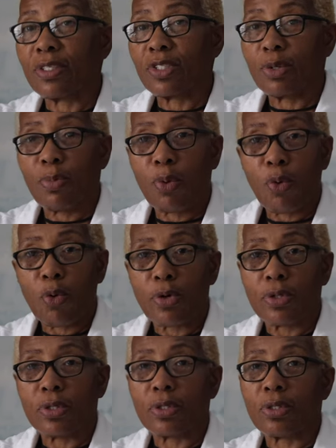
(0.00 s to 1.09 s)

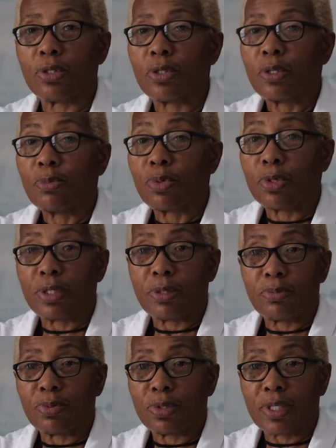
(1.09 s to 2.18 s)
supporter, pro-
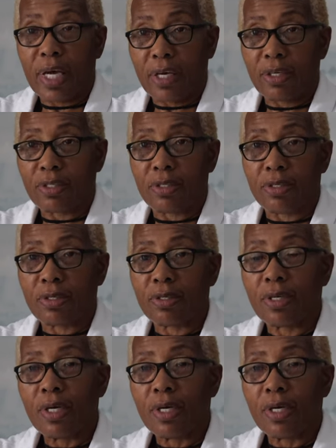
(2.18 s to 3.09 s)
protector.